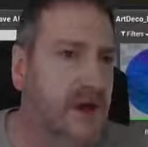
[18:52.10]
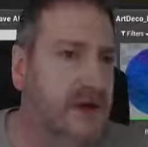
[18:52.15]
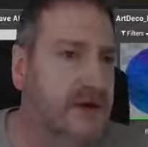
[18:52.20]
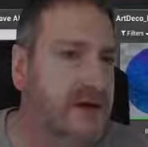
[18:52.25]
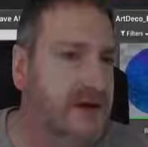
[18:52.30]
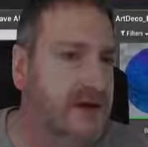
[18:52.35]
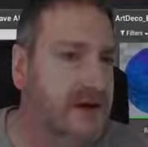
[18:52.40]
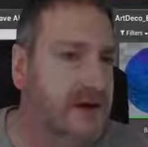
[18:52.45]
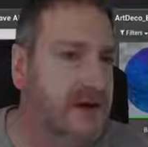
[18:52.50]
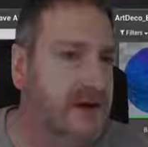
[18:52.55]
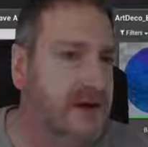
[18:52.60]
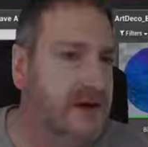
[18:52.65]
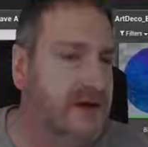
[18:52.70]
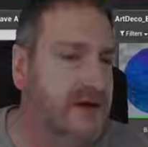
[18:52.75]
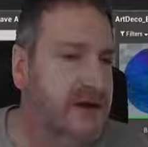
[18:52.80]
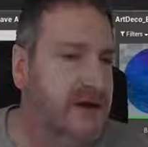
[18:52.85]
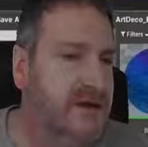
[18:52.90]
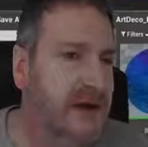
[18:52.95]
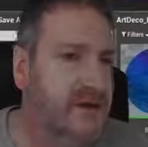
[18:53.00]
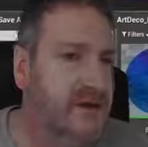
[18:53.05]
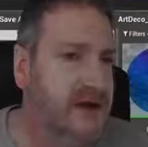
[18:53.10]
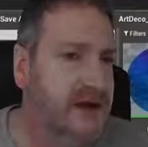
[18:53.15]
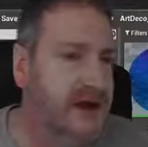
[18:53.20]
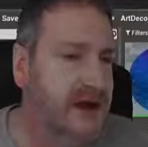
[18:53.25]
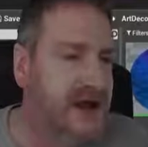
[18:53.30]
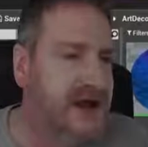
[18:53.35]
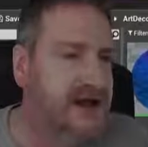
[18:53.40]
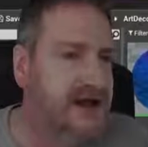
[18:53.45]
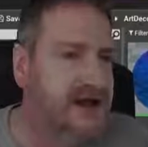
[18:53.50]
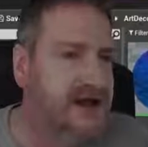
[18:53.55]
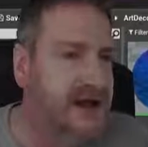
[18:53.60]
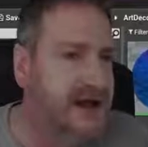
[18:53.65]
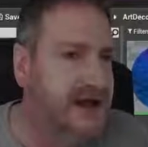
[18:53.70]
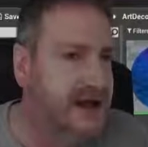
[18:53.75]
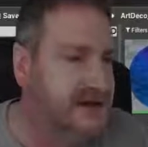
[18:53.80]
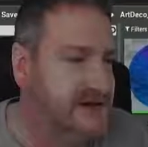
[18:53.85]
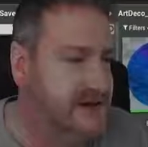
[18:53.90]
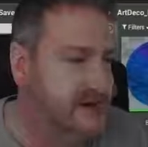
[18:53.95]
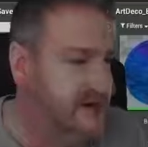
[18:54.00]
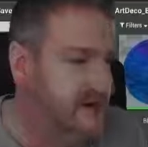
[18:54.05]
While you may be keen to get
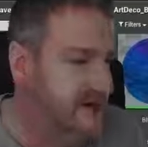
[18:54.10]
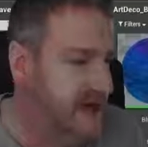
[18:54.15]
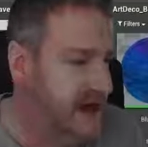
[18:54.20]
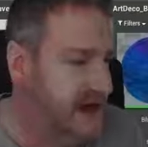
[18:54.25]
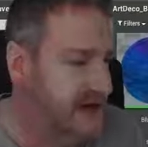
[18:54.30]
into